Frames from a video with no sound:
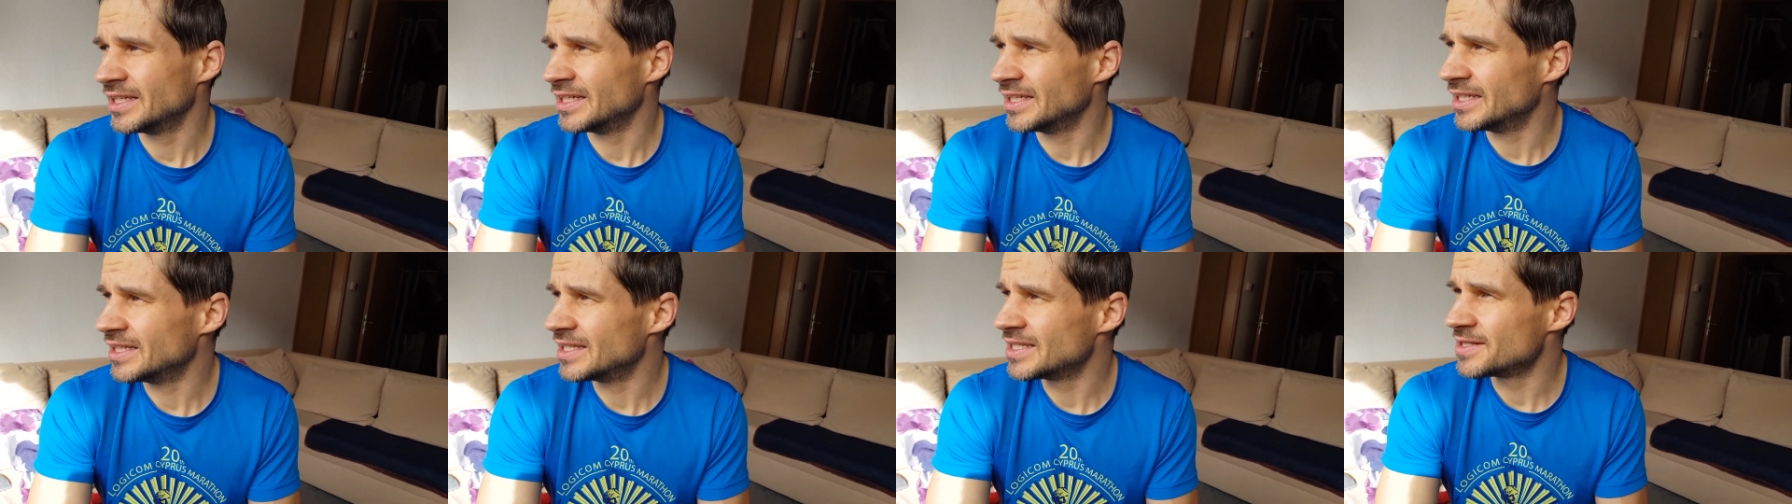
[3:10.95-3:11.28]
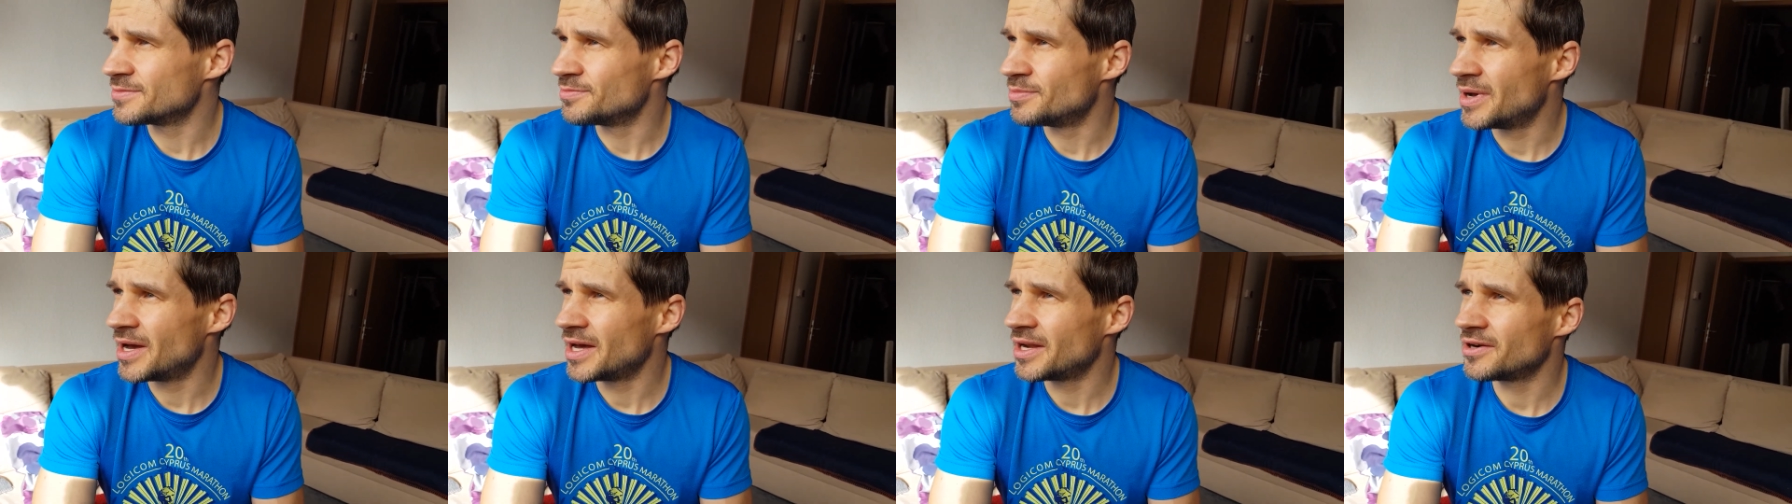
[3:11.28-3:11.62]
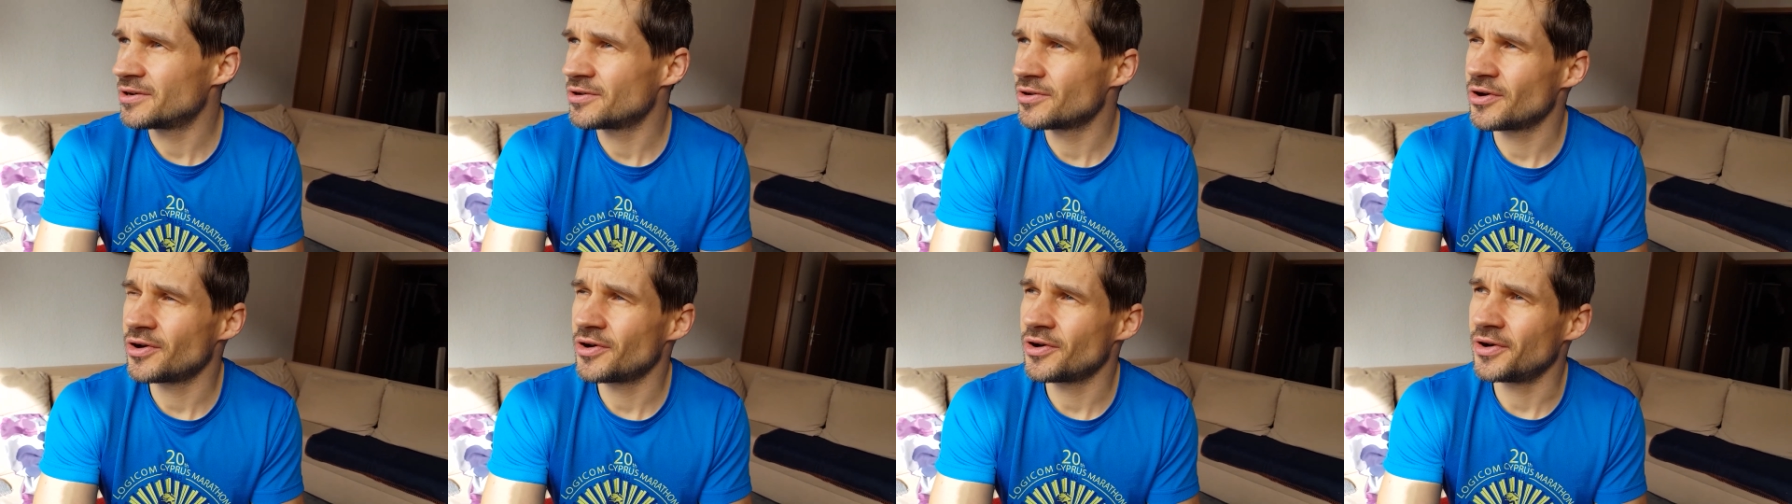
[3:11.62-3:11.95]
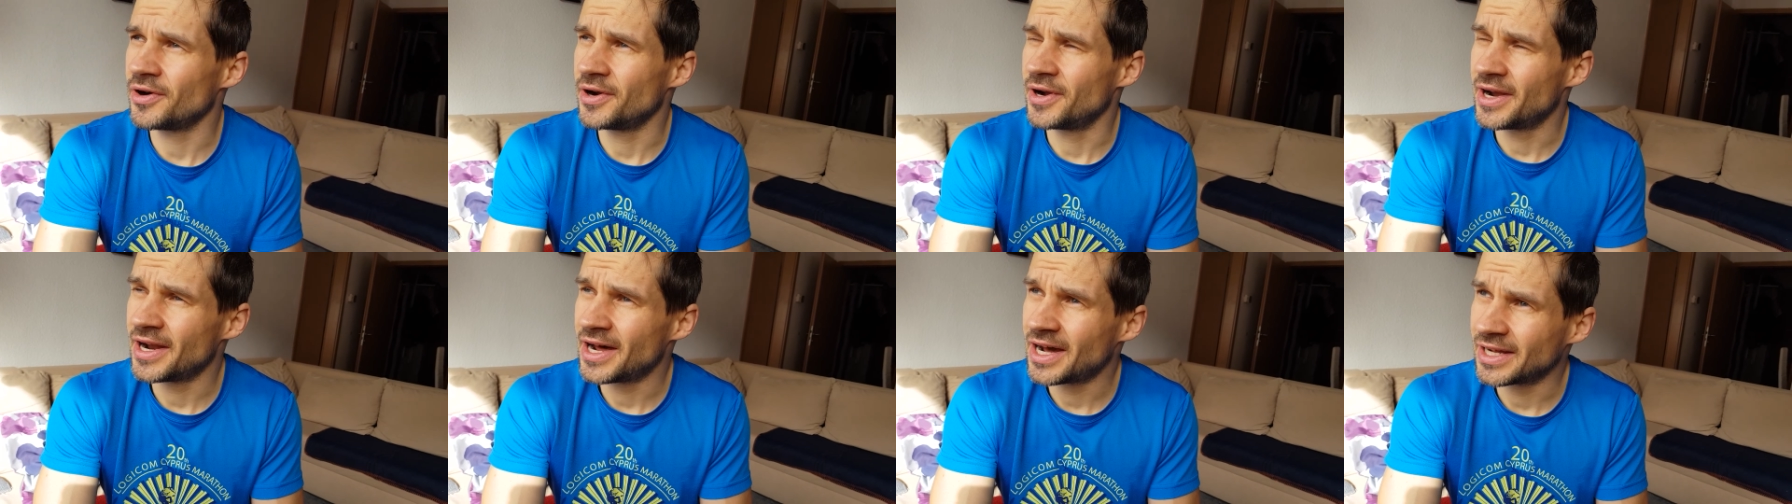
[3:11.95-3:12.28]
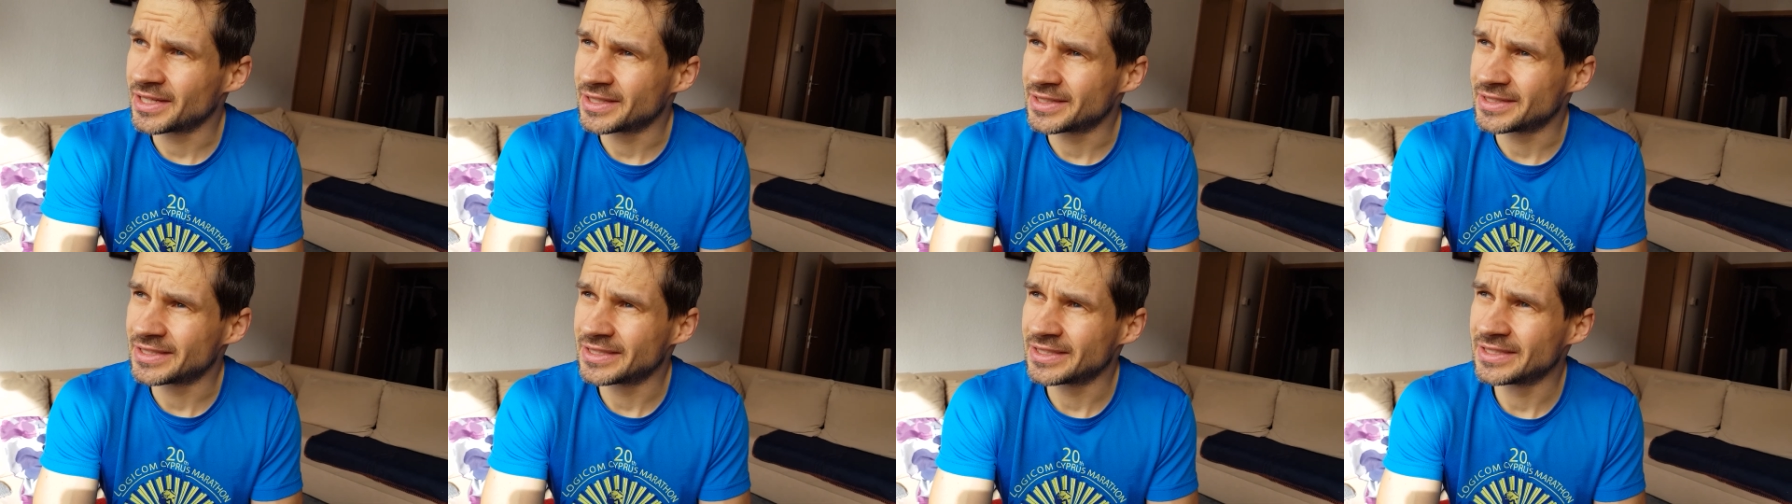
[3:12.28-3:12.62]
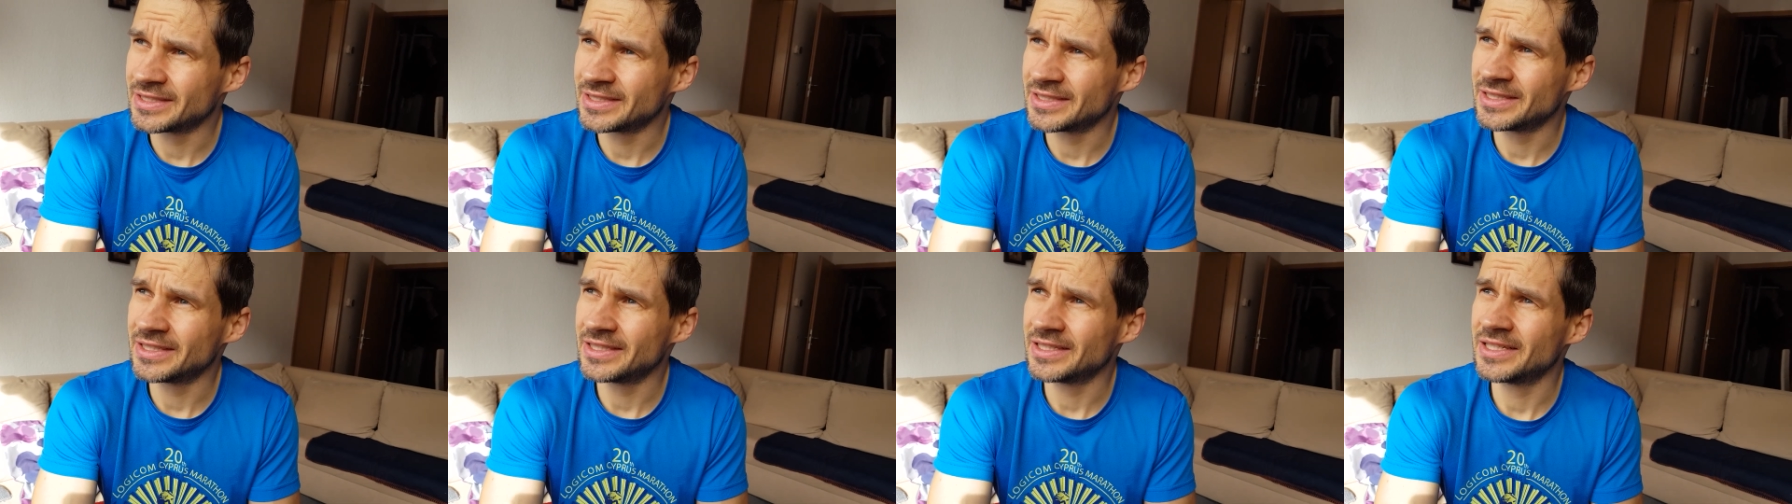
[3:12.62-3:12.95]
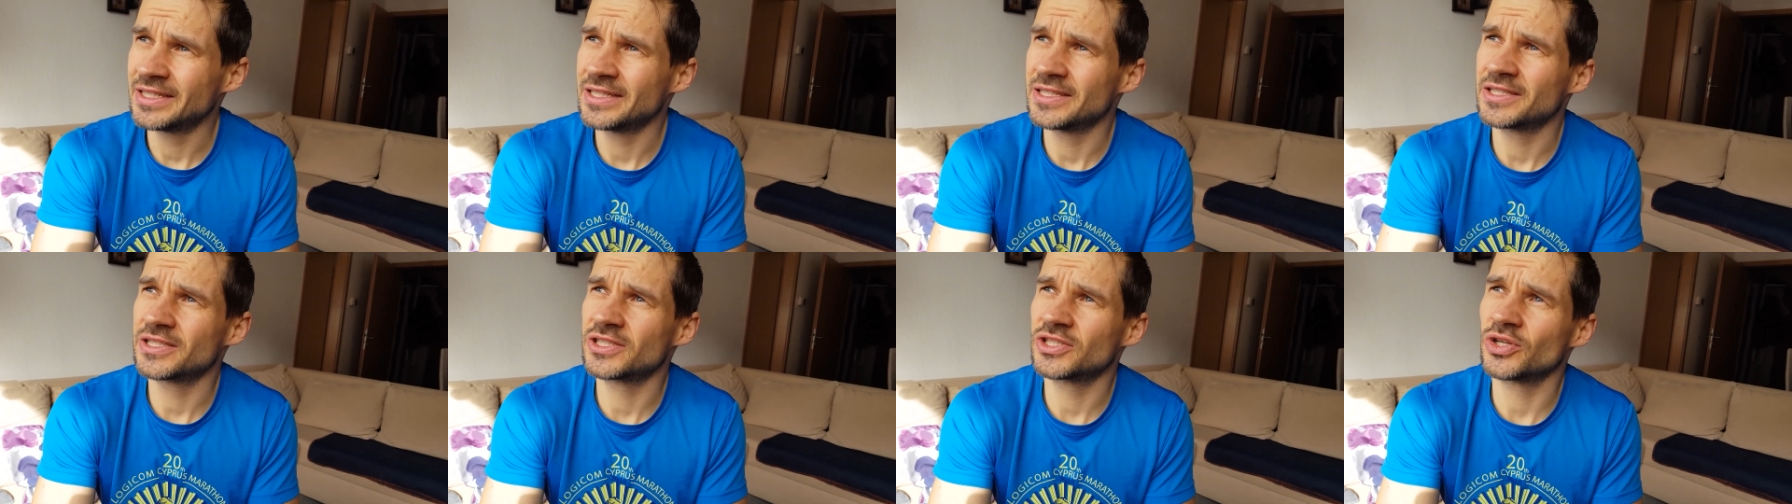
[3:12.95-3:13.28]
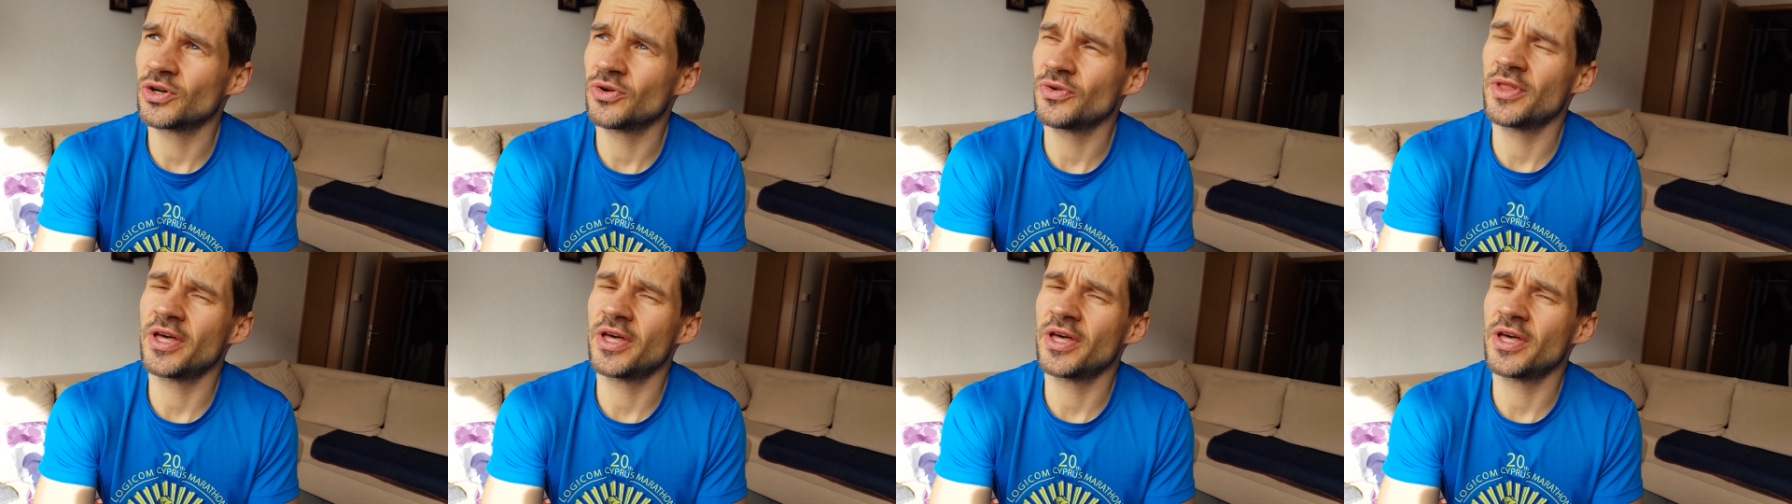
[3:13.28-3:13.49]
is better or not so